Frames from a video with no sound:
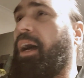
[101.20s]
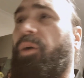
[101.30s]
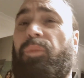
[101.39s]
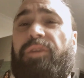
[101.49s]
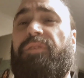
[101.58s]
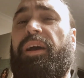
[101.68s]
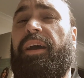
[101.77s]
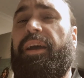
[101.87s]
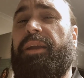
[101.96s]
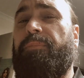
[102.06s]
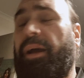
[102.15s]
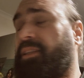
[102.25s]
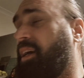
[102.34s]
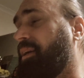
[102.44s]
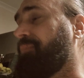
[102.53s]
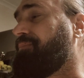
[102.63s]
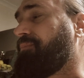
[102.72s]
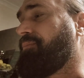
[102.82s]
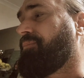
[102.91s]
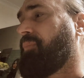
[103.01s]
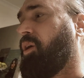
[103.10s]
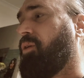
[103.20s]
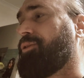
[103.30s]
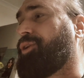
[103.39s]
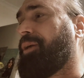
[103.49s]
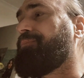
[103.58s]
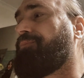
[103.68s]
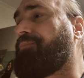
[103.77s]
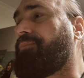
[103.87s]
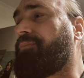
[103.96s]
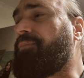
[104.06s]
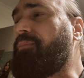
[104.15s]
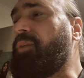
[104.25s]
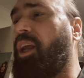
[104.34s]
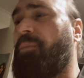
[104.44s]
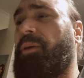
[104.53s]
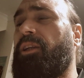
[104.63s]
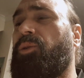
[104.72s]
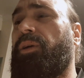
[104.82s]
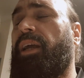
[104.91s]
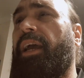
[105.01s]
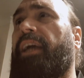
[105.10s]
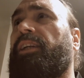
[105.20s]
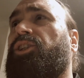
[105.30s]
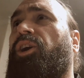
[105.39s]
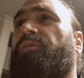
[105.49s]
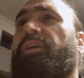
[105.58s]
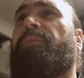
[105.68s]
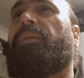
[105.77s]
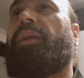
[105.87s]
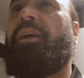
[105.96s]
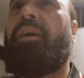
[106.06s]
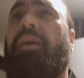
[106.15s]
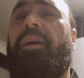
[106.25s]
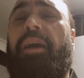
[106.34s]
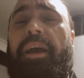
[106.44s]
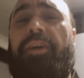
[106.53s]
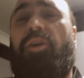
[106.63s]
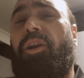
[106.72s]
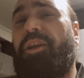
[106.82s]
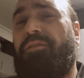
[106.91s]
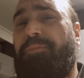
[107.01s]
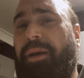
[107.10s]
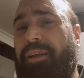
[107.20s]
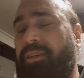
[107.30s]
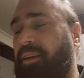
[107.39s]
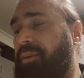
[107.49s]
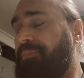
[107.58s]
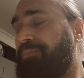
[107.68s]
with a pate entree. I'm going to do an anchovy and olive pate.